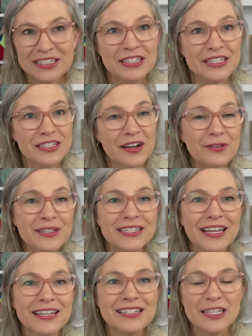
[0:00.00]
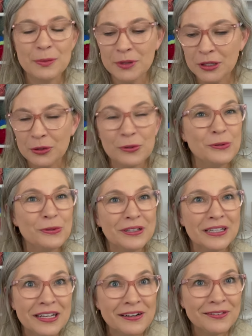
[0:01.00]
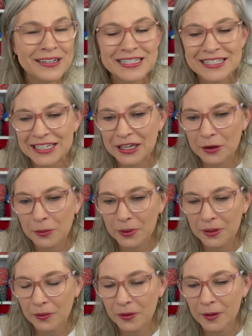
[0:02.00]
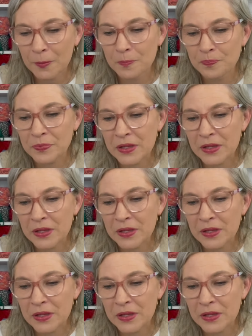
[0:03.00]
She's always got something cool and interesting going on.